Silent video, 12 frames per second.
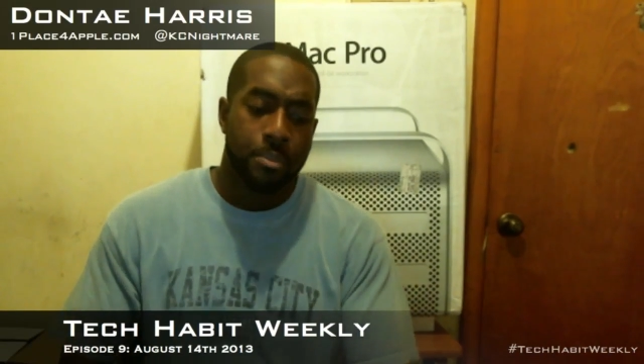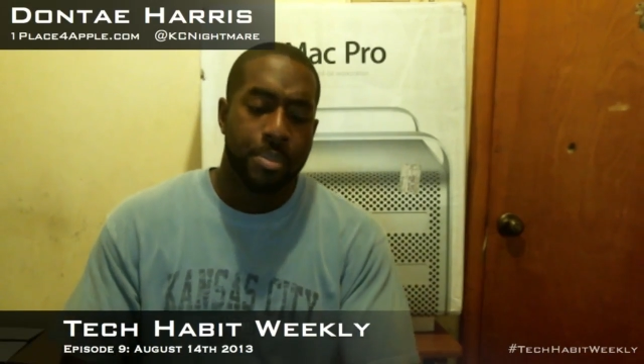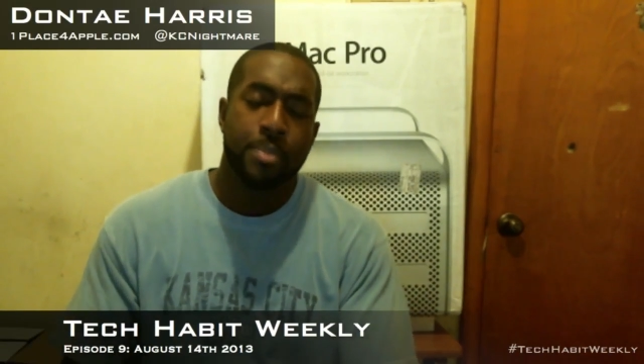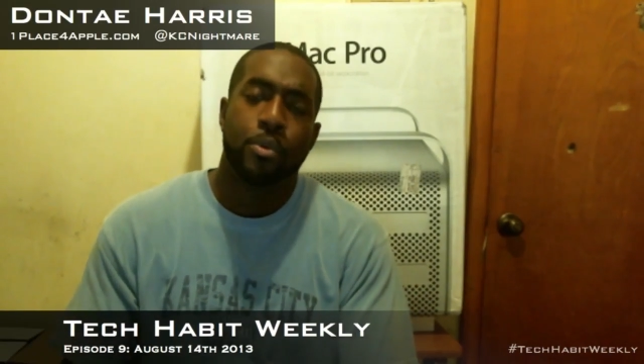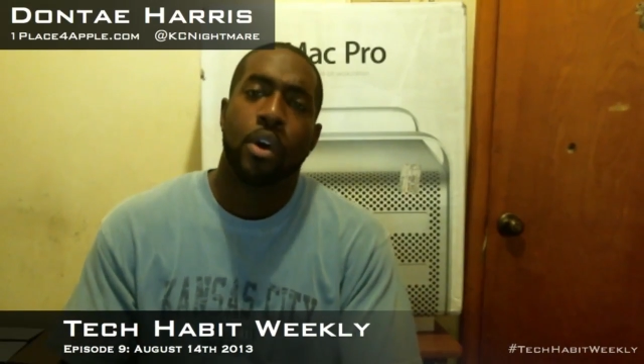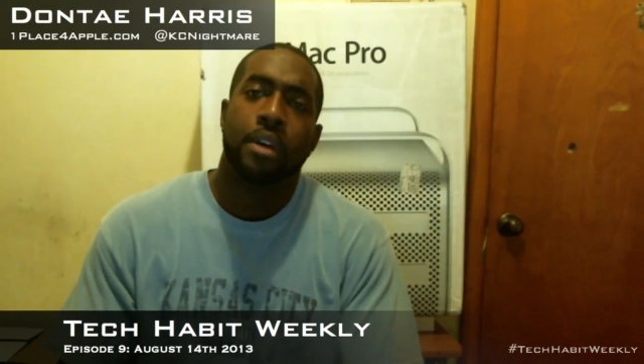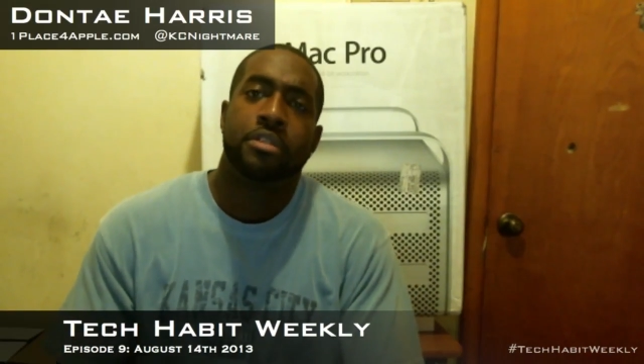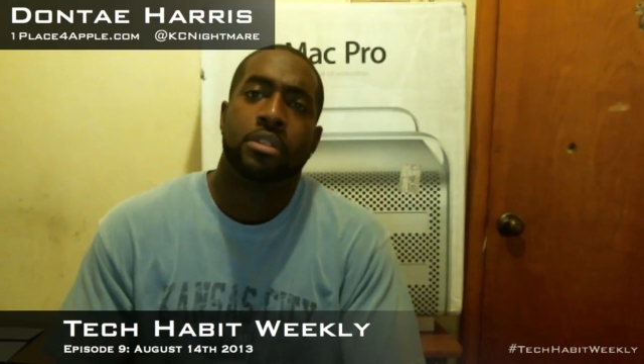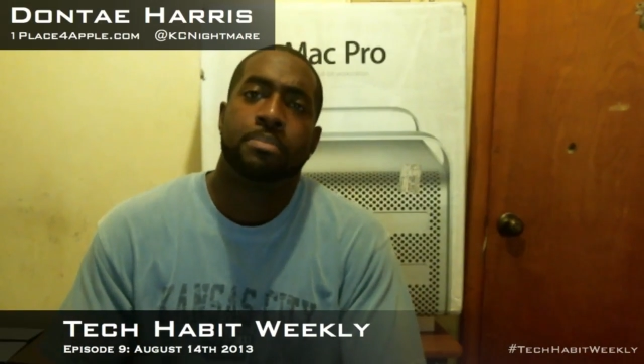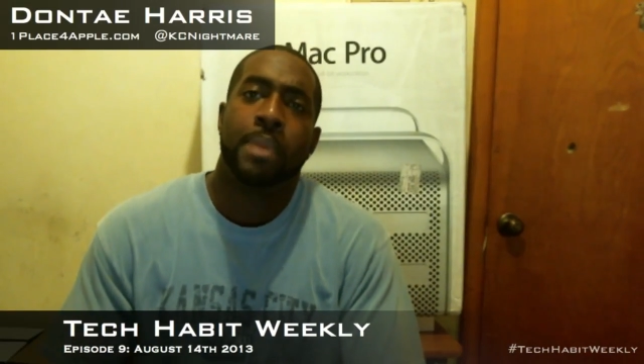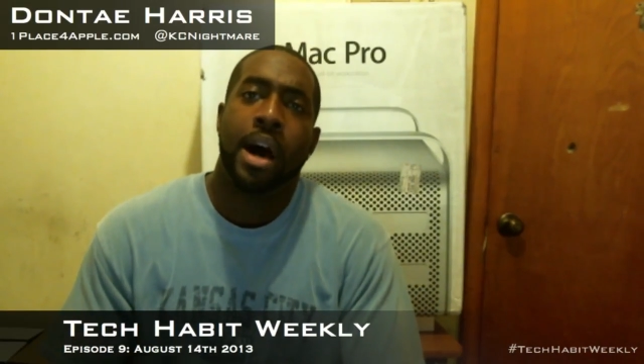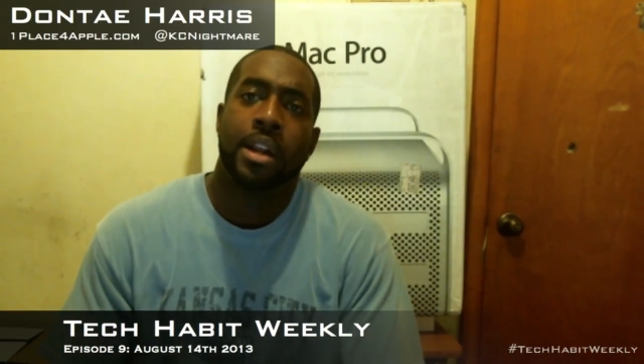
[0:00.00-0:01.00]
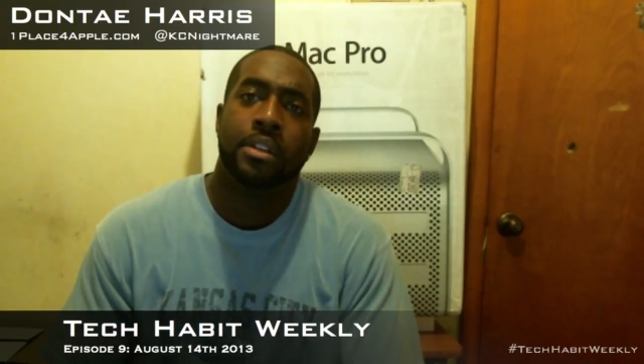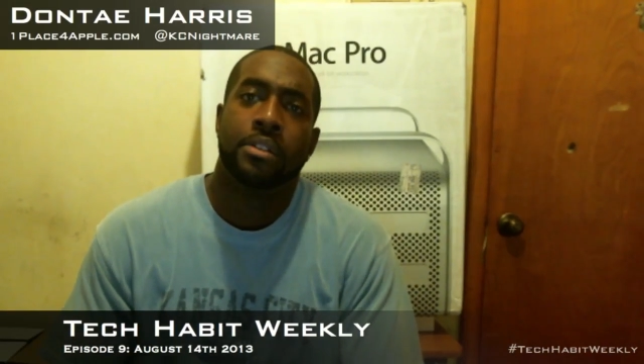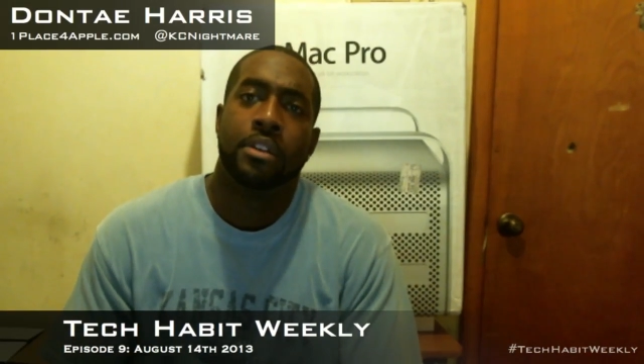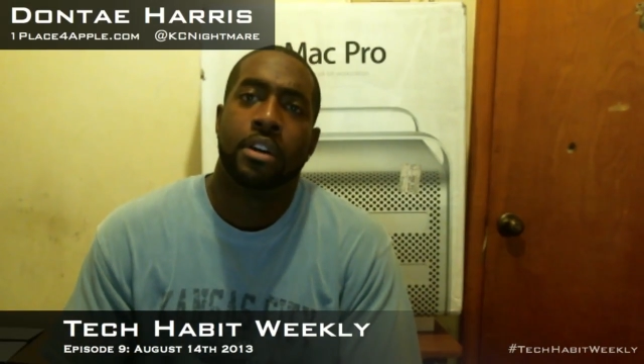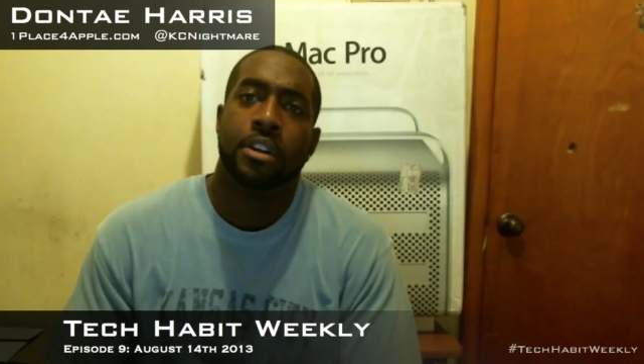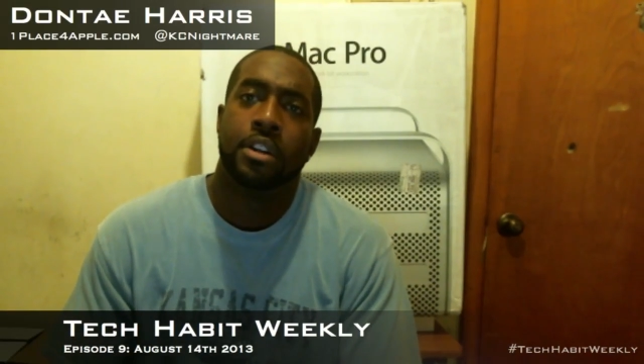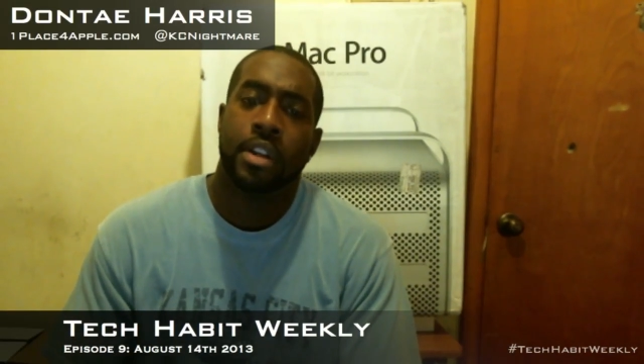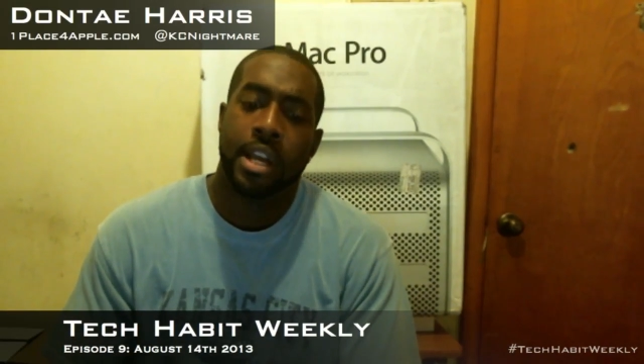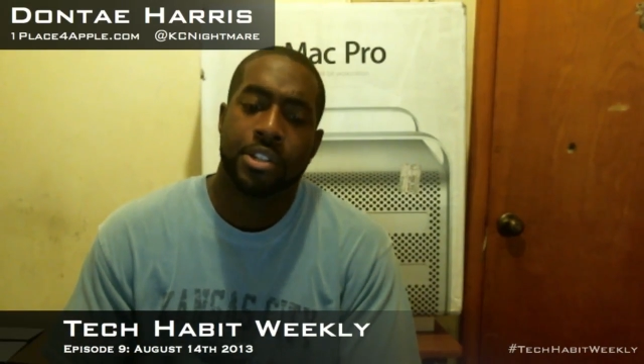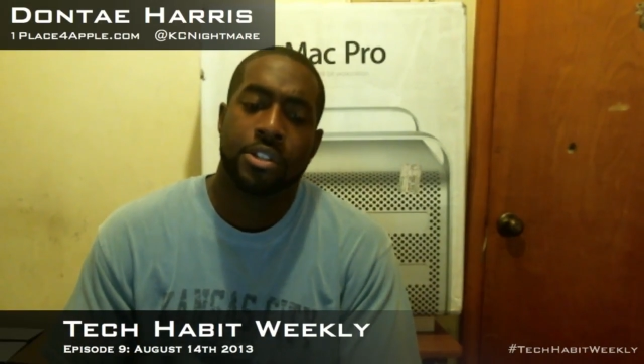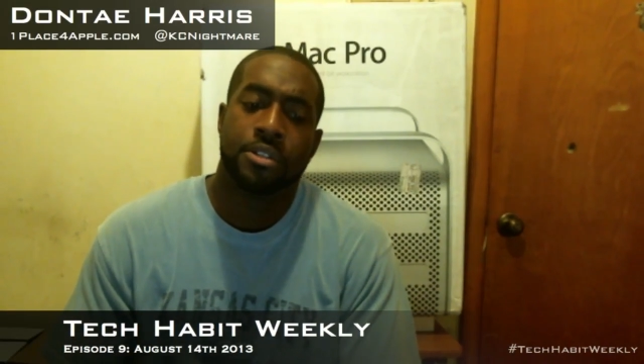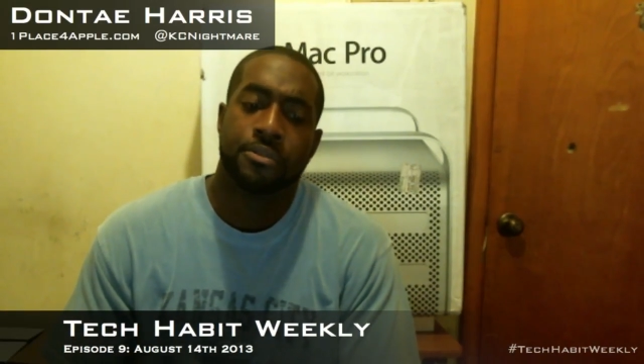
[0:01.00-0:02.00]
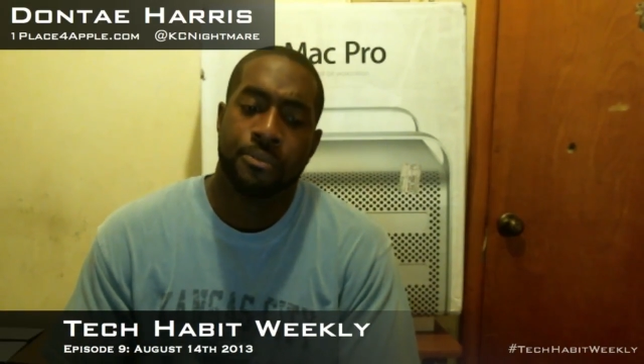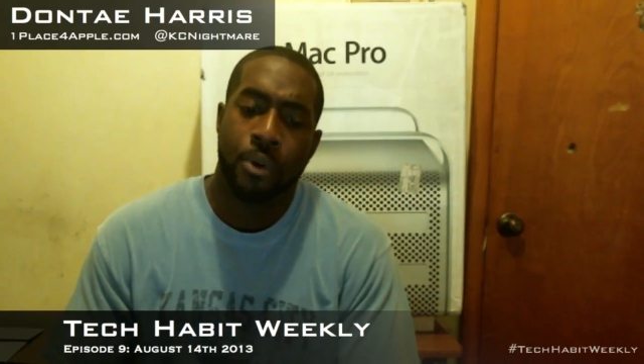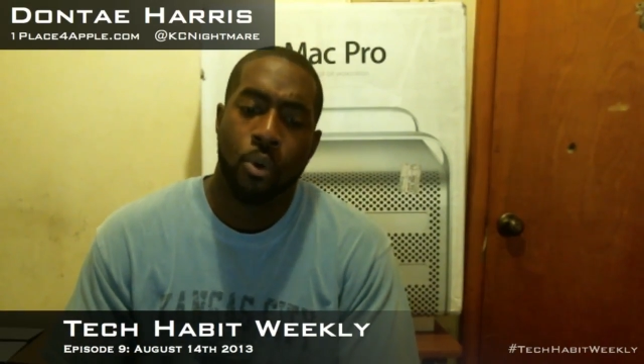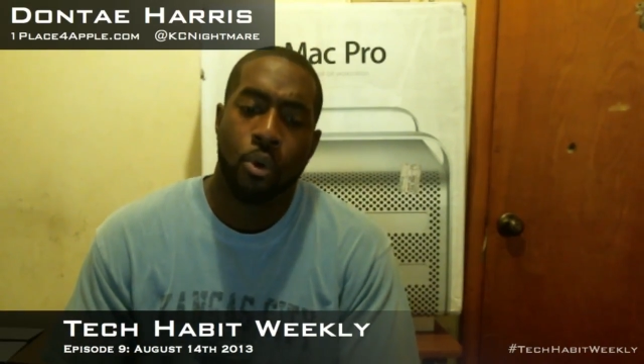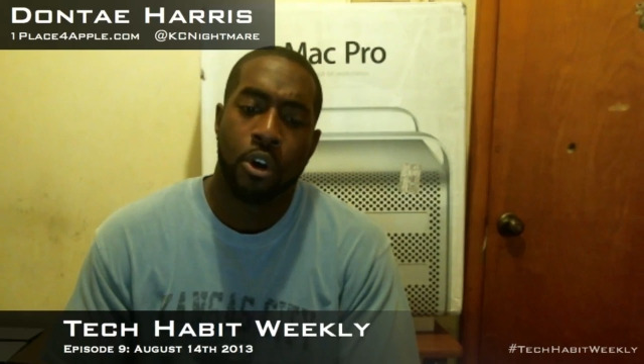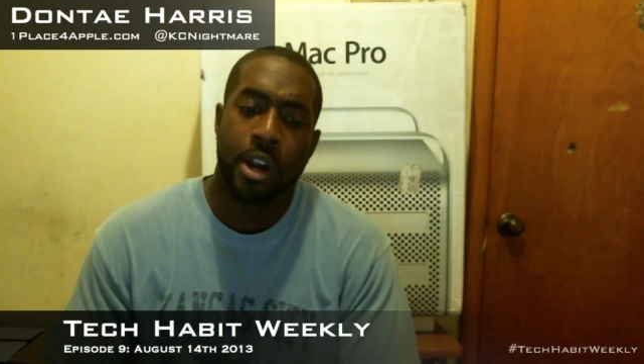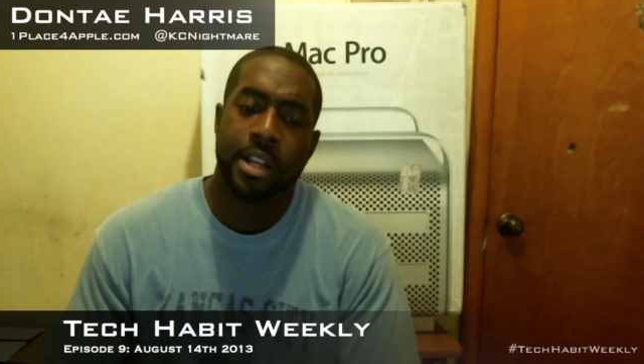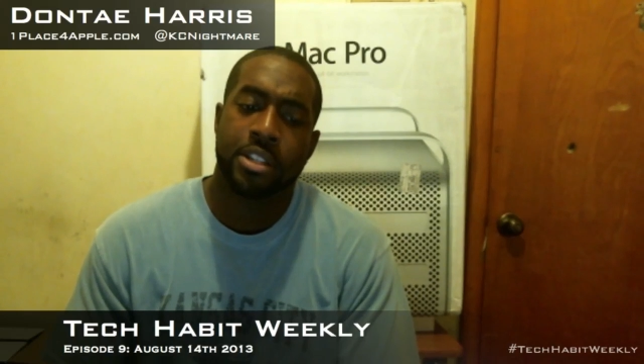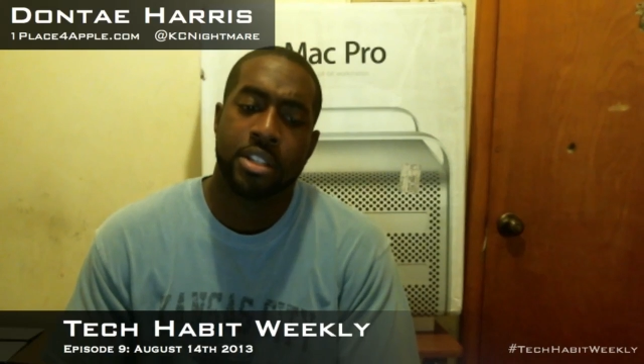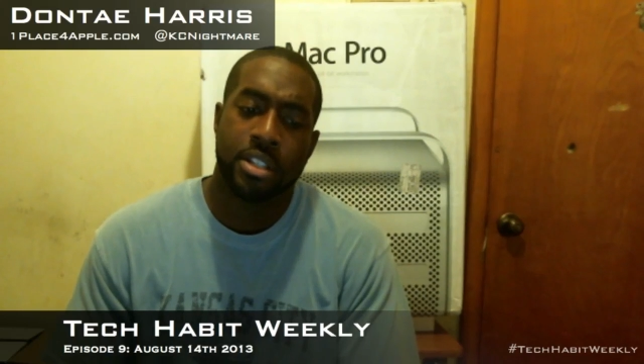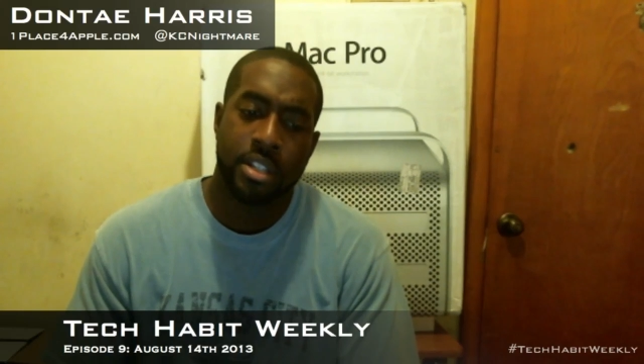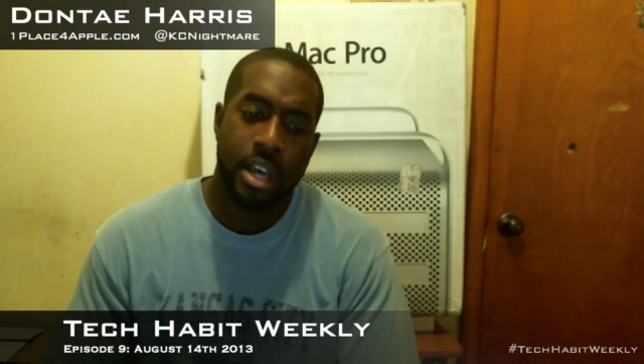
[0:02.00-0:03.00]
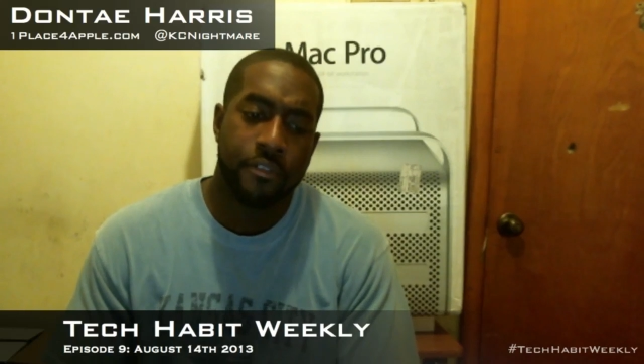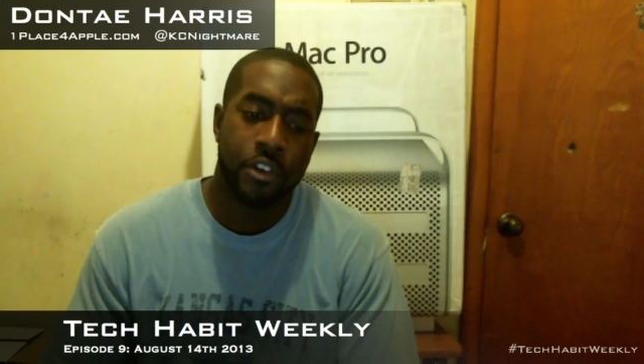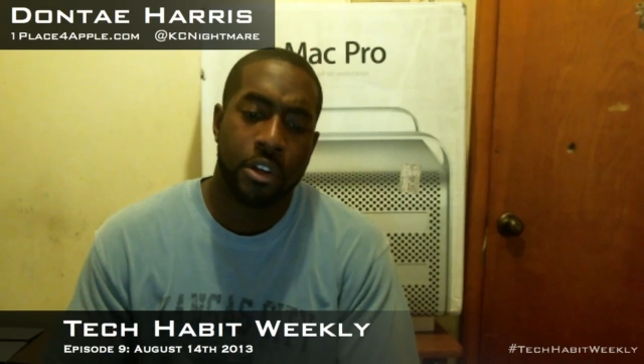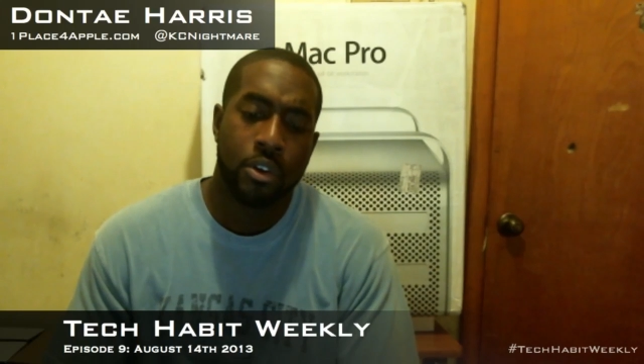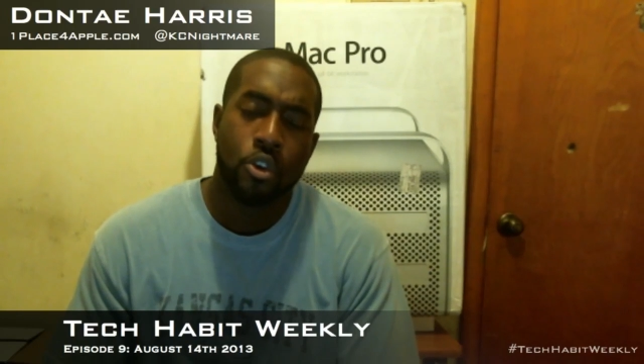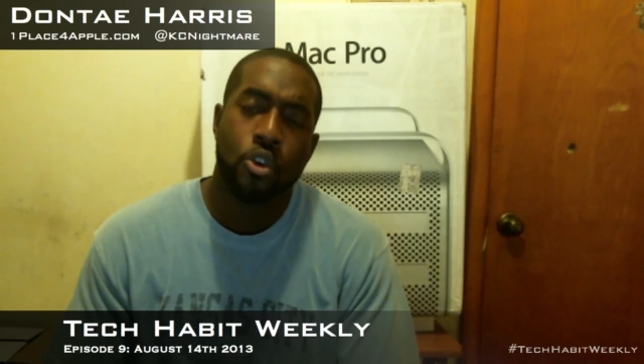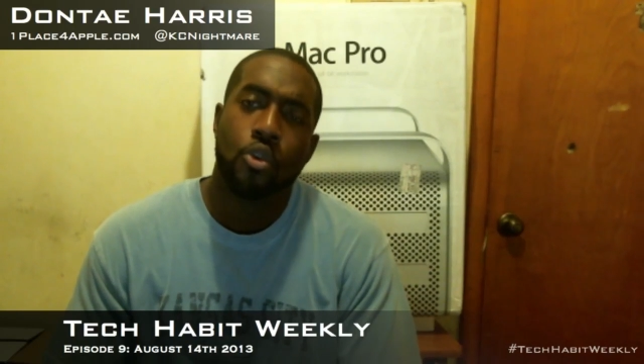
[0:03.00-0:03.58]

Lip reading: people have spotted the Nexus 4 and 7